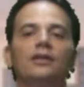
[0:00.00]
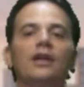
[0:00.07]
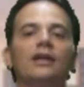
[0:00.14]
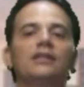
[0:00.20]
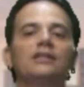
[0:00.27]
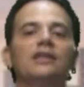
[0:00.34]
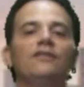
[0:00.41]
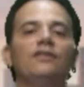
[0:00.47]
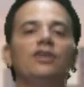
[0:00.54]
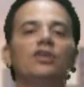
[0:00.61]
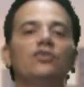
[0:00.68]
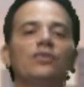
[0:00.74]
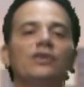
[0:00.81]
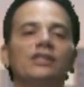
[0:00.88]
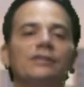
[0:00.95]

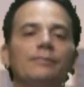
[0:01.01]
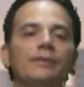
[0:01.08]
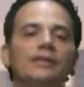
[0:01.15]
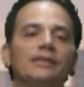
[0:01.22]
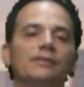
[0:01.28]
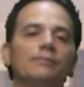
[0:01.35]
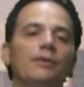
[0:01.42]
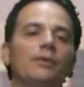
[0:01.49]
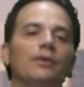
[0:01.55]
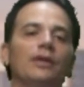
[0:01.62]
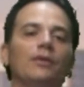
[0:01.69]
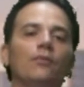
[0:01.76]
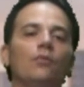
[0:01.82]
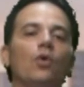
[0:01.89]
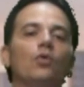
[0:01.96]
Thanksgiving, Christmas,
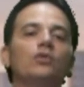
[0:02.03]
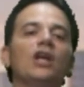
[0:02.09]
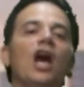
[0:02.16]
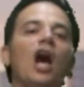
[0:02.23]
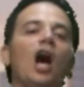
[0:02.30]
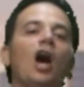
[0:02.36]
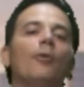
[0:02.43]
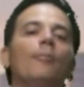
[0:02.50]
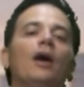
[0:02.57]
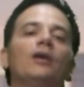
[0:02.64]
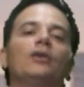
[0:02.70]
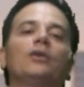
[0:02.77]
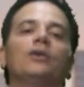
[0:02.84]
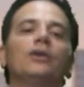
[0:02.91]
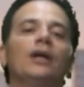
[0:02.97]
Merryn wrote
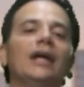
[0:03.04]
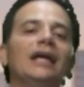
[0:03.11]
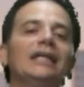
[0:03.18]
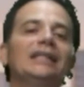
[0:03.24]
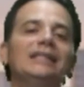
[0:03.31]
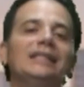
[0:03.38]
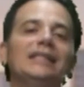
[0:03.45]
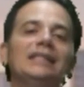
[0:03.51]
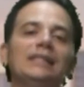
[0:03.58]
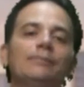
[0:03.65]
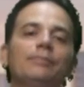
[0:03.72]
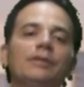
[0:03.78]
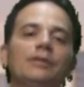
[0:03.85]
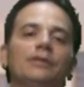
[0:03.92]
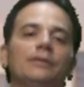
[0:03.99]
about her
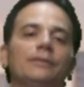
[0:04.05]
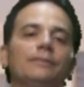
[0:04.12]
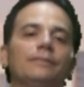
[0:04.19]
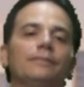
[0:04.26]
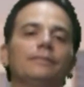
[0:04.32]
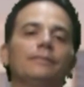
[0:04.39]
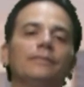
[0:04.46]
despair